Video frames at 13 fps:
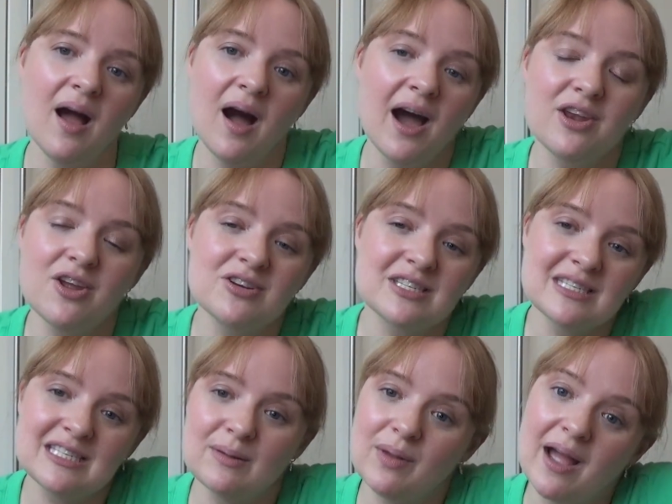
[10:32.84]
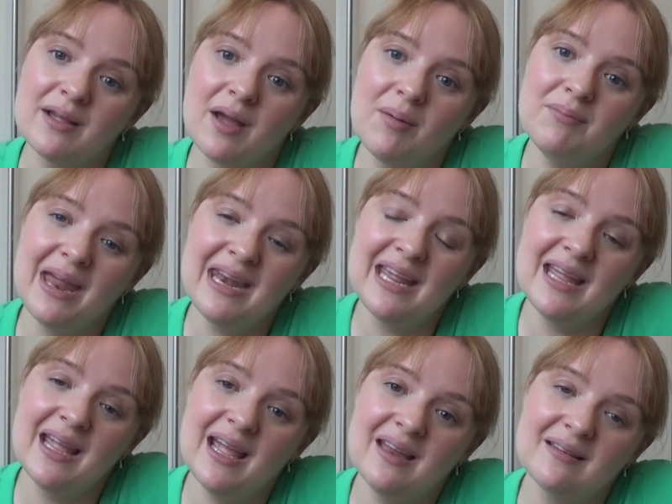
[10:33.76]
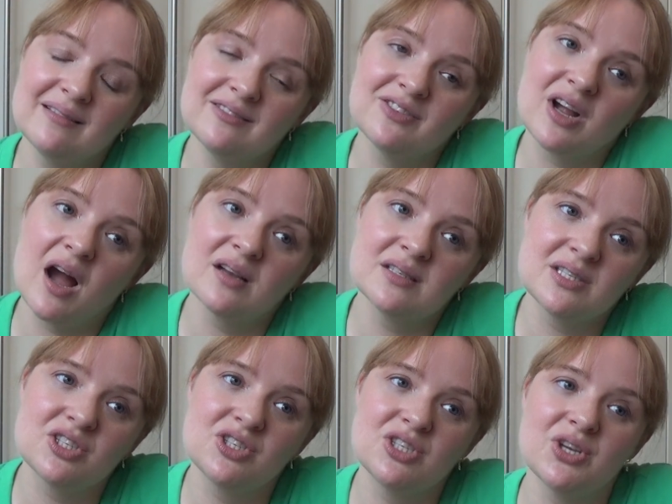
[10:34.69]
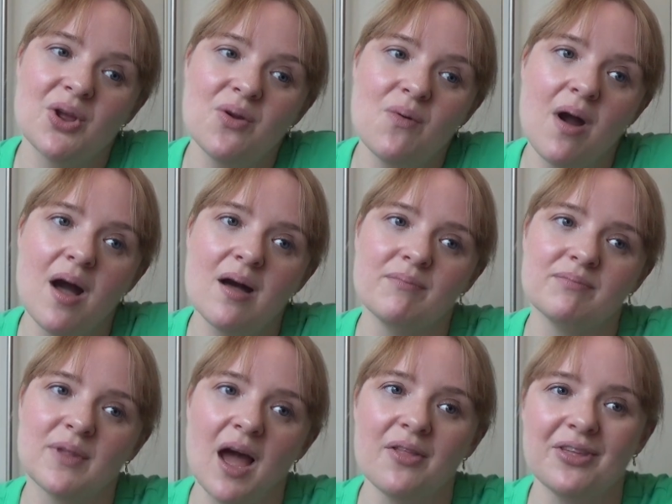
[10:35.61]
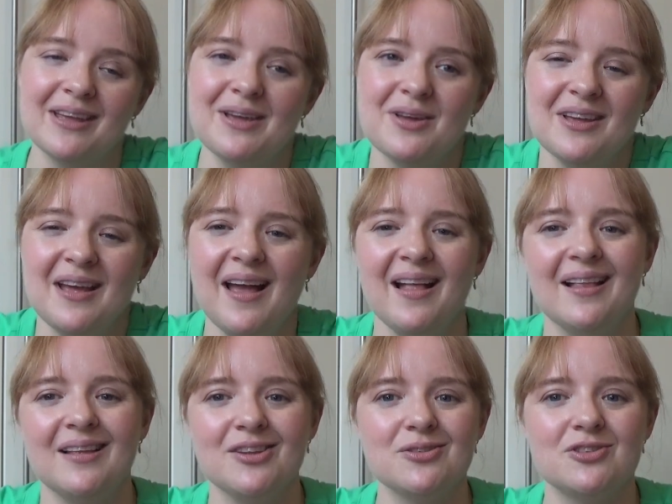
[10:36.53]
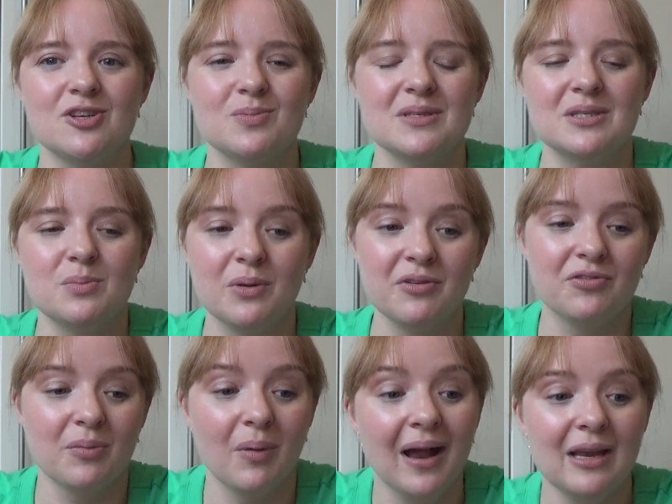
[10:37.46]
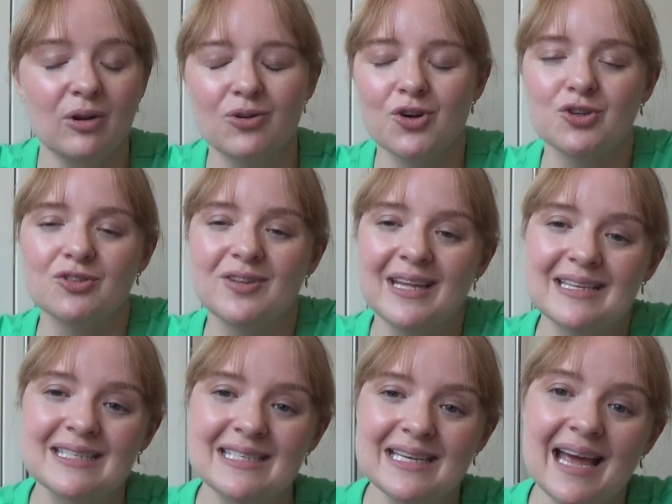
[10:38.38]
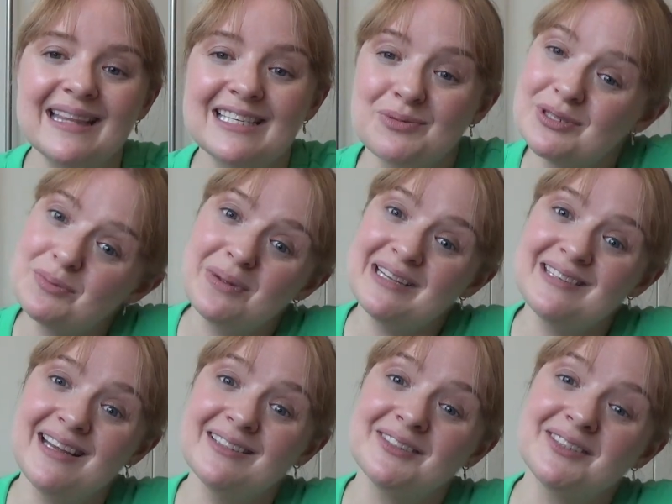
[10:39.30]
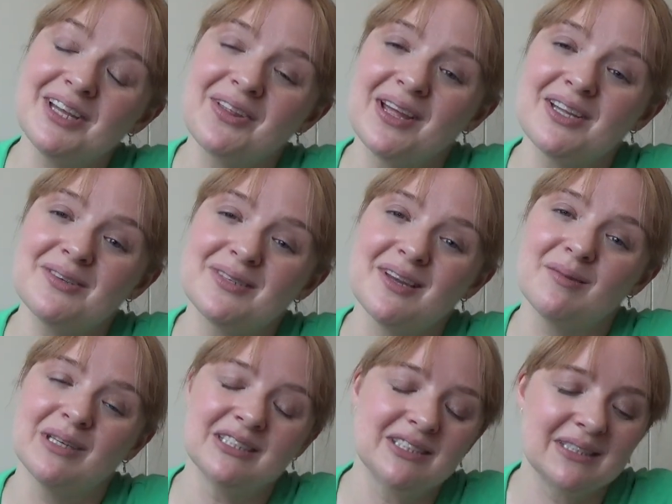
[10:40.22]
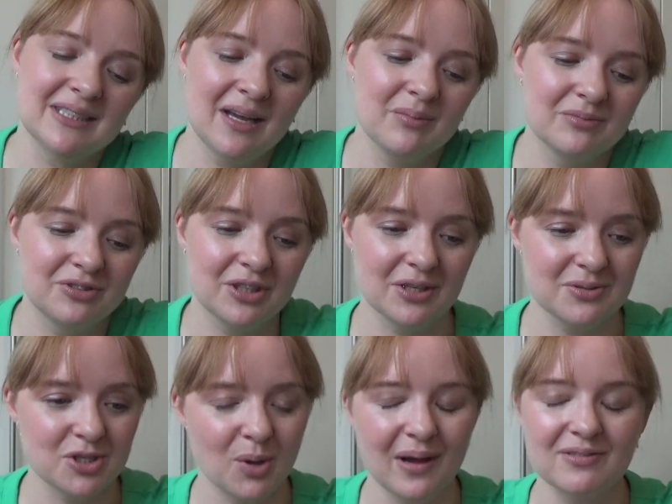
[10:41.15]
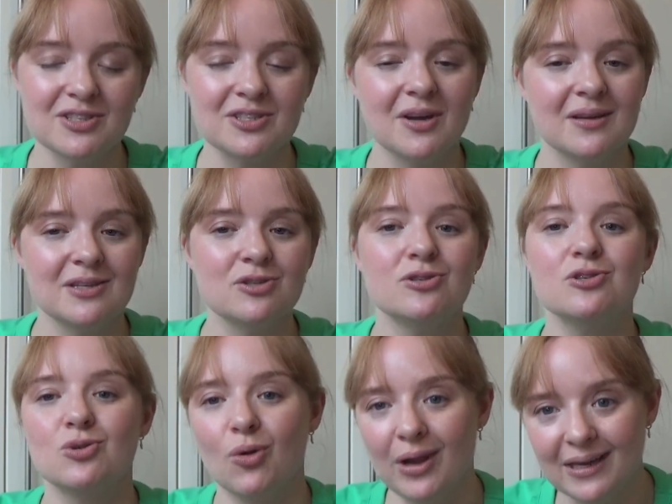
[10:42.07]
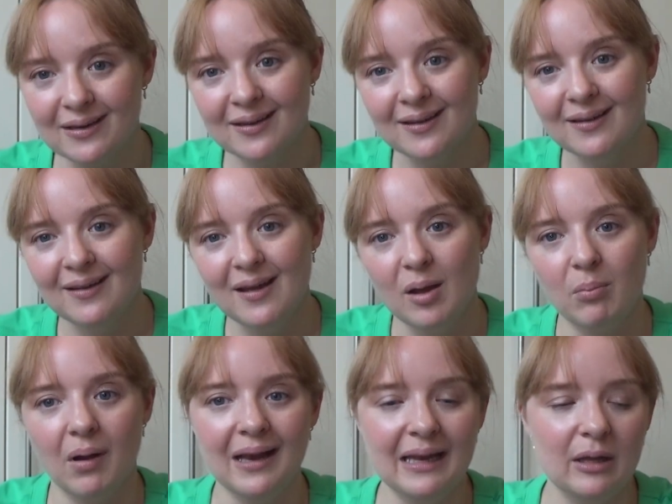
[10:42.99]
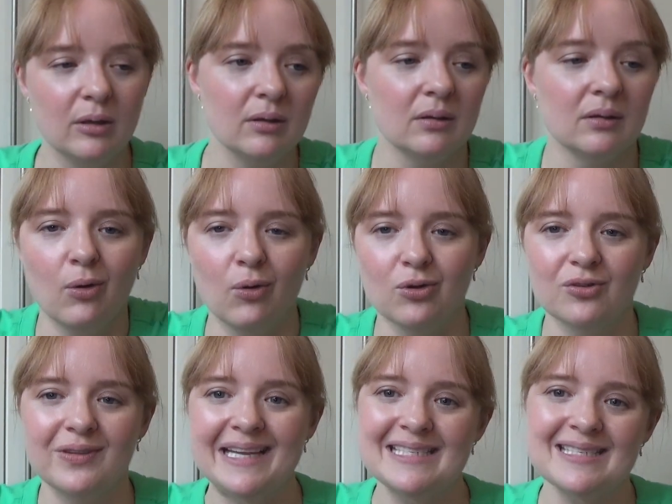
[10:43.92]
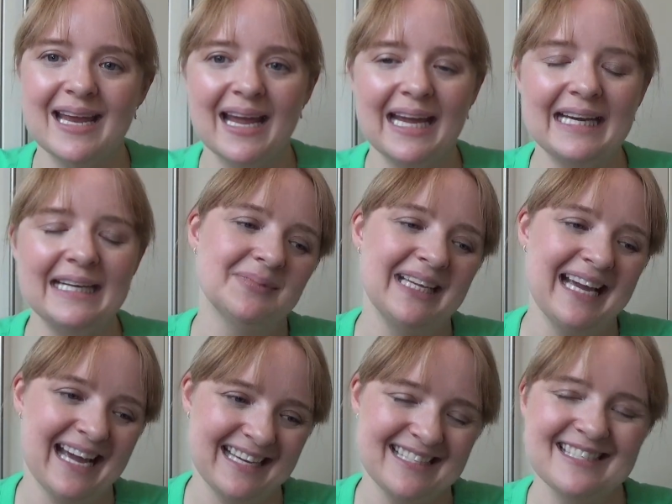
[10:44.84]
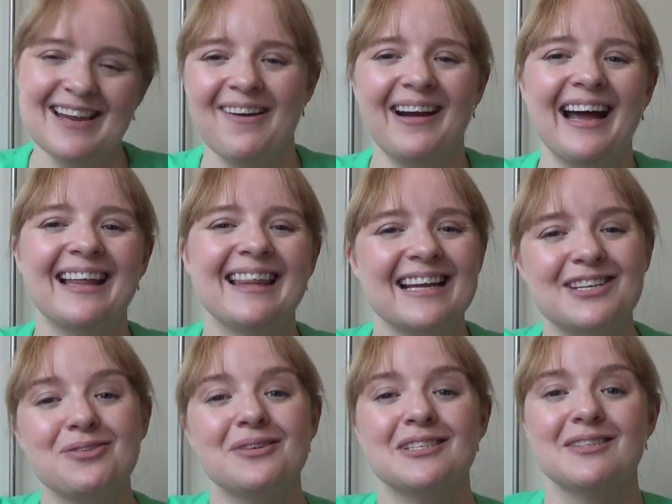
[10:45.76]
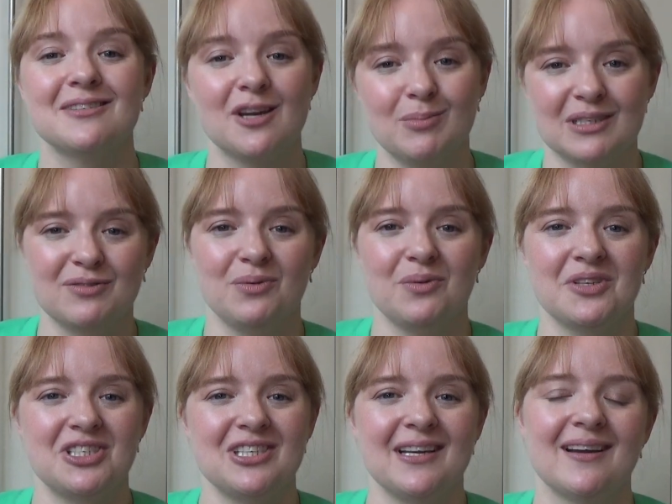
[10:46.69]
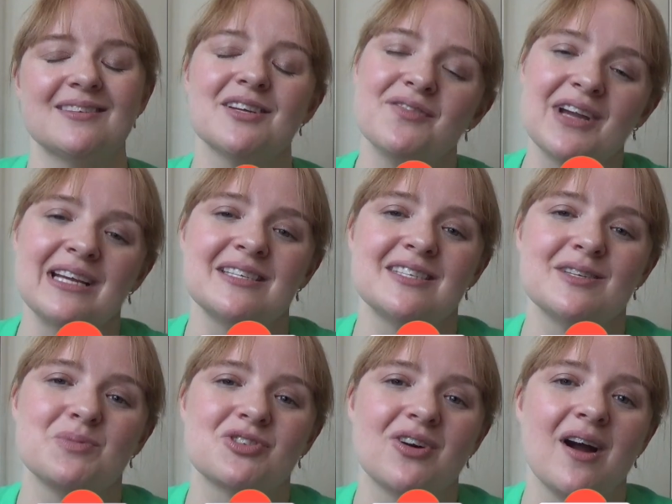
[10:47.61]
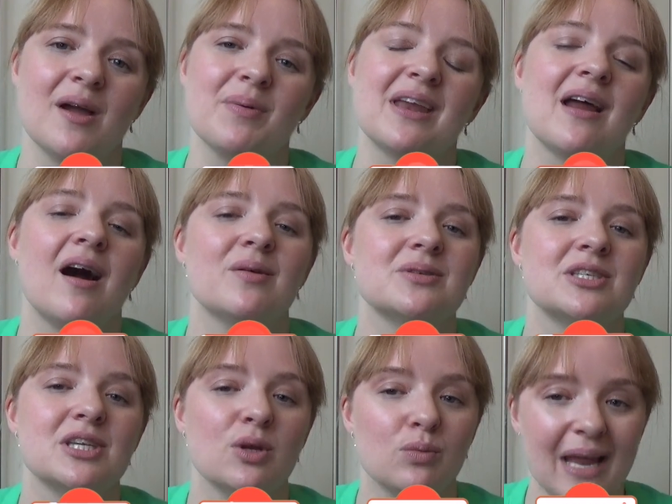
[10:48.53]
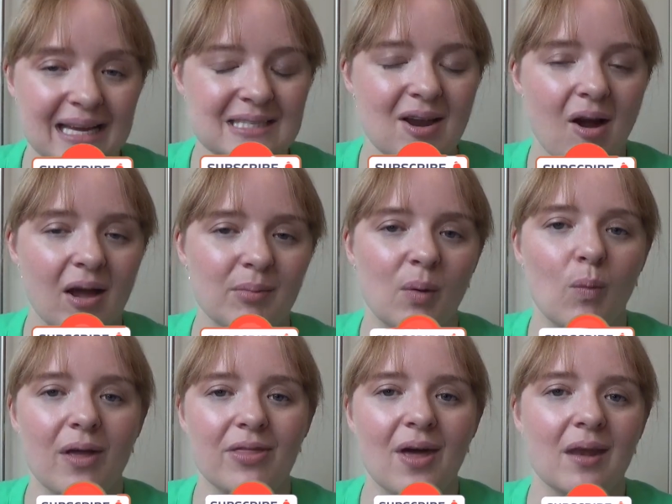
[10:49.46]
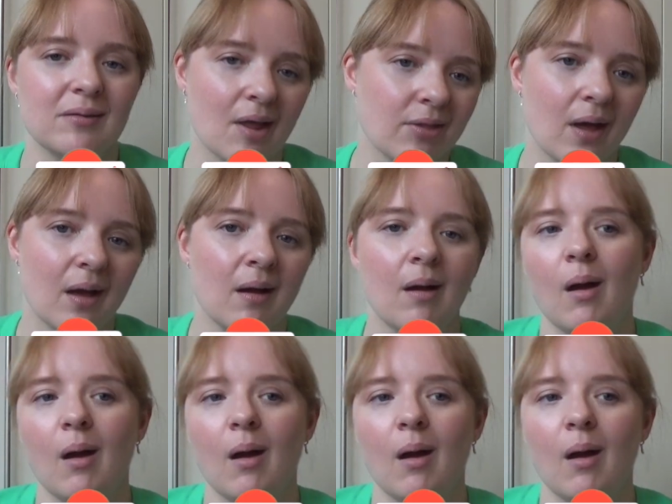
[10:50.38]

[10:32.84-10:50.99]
I know it doesn't seem like many in regards to um, other YouTubers, but for my little corner of the internet, this was a big deal. So thank you so much um, for those who have decided to join my little corner of the internet here. But yeah, so uh, thank you so much for watching. Don't forget to subscribe, and I will see you next time with another